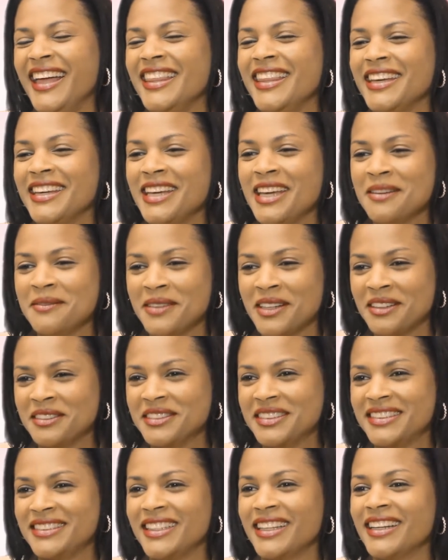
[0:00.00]
they came
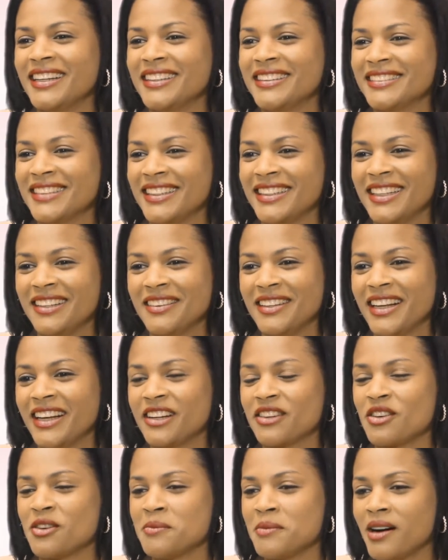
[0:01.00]
downstairs and they were like,
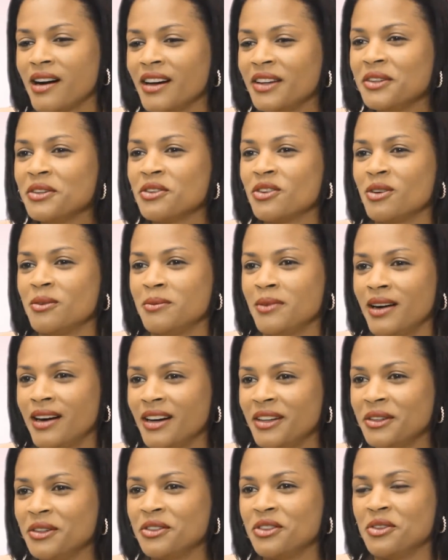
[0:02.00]
Romano,
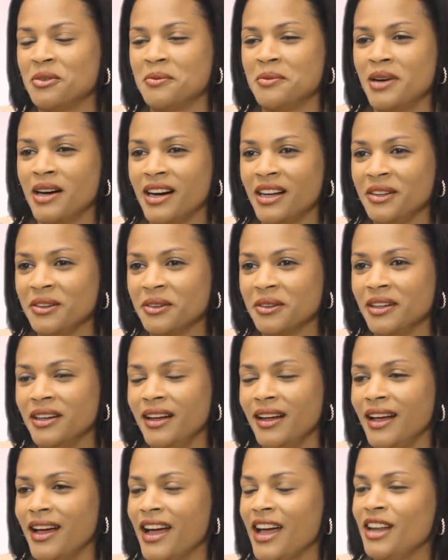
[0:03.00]
Romano, Romano.
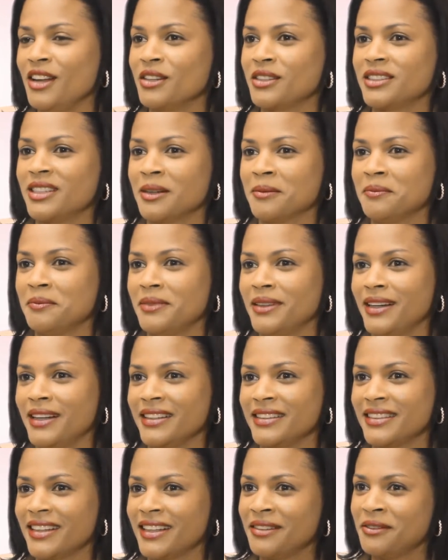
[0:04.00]
I looked up and I
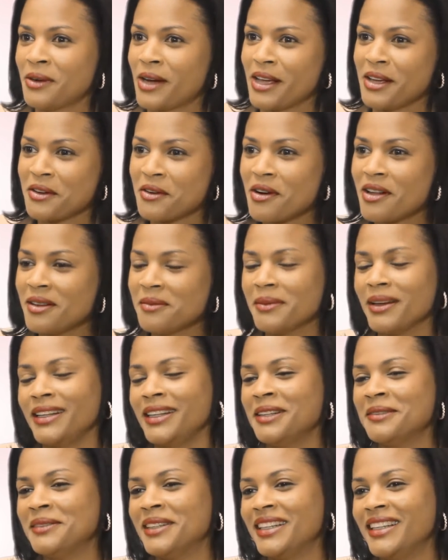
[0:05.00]
said, why are you calling my
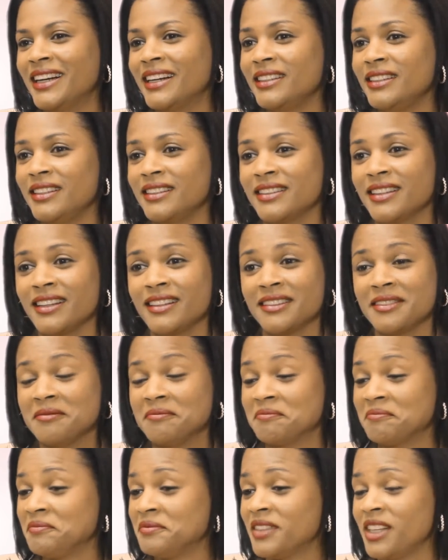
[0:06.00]
name like that? He said,
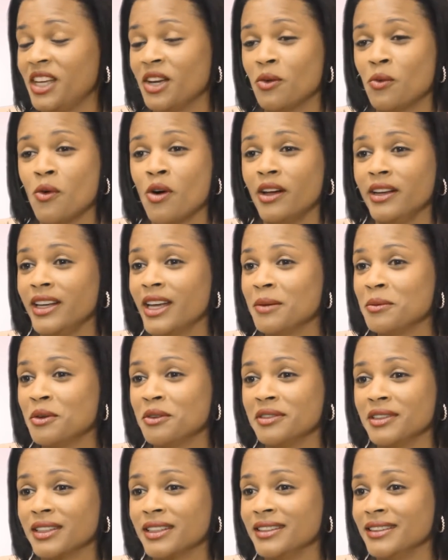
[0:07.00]
you won them
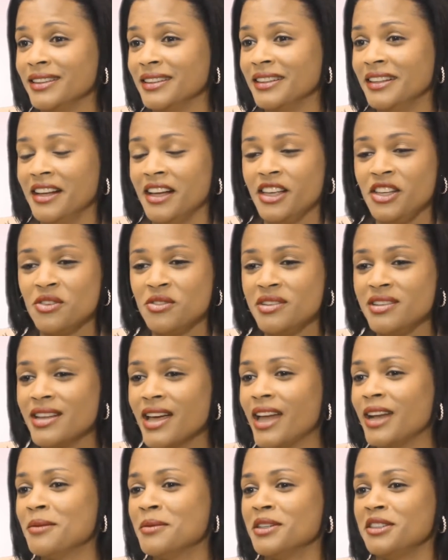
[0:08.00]
over, girl.
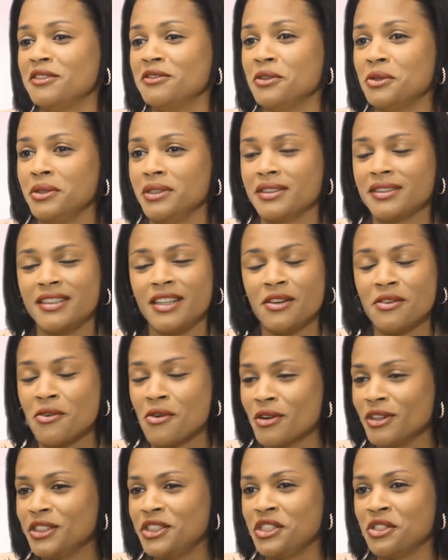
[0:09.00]
Unanimous votes. They
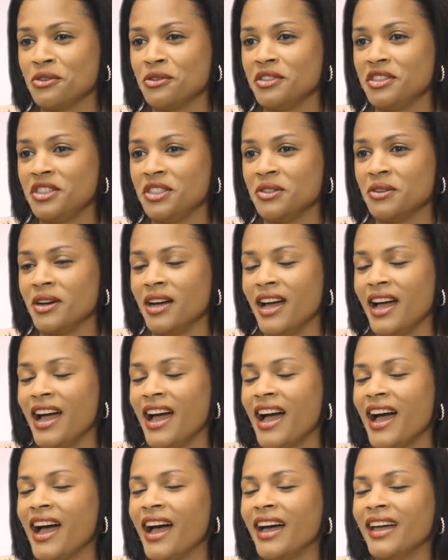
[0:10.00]
all chose you.
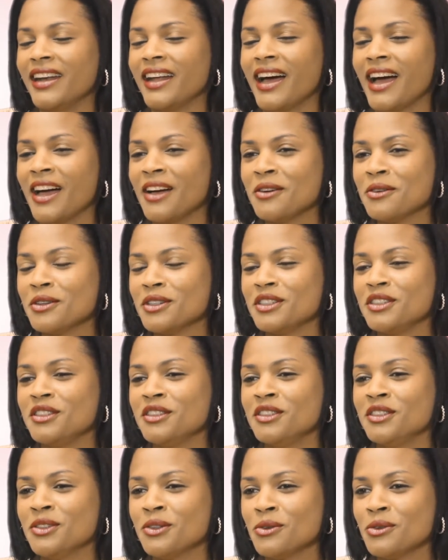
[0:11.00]
And I was
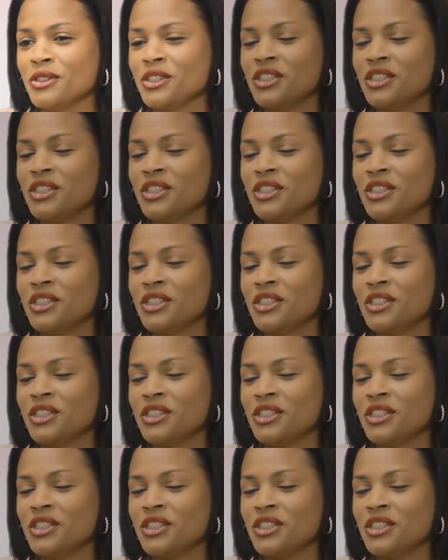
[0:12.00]
so